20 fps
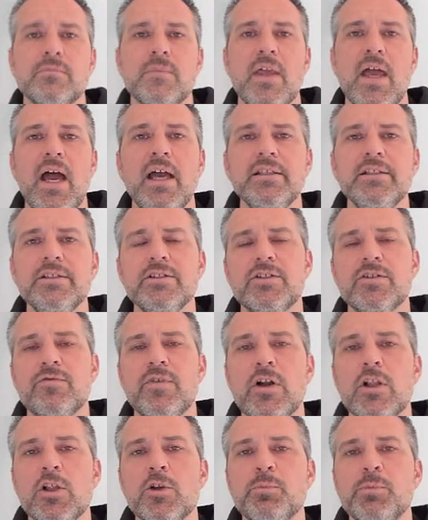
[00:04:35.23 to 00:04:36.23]
As a
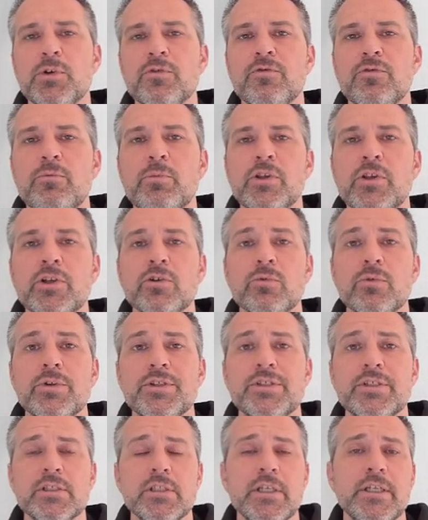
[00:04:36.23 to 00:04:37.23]
developer familiar with
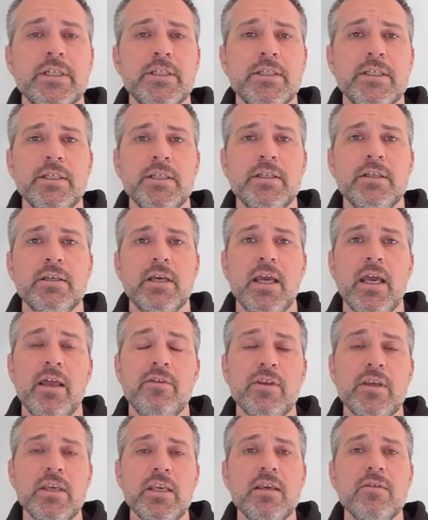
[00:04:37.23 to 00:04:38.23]
Solidity
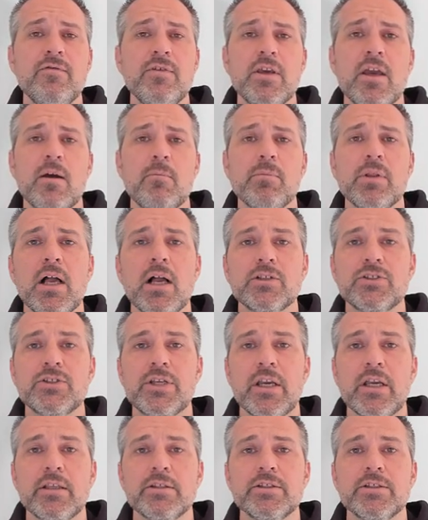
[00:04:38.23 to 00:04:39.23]
and the EVM
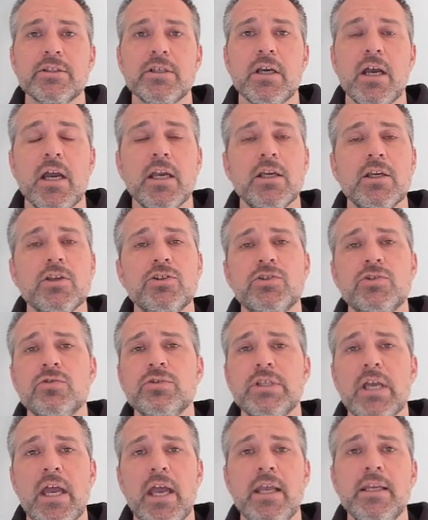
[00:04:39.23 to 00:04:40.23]
blockchains, I could
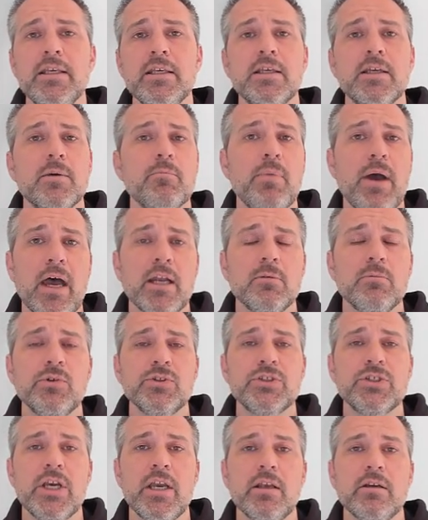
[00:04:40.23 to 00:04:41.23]
choose any compatible
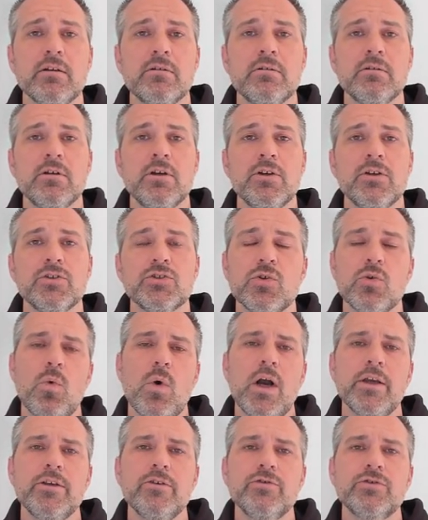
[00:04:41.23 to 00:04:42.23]
chain. So
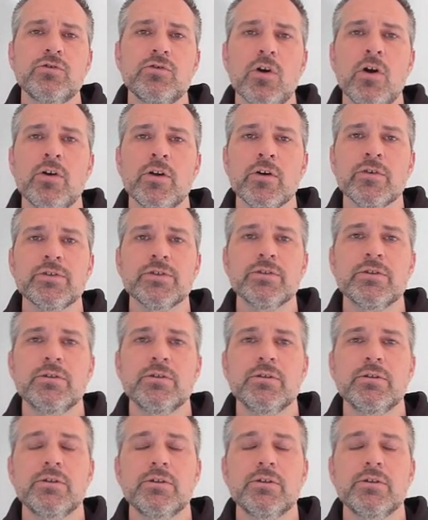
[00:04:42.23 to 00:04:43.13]
why use Cronos?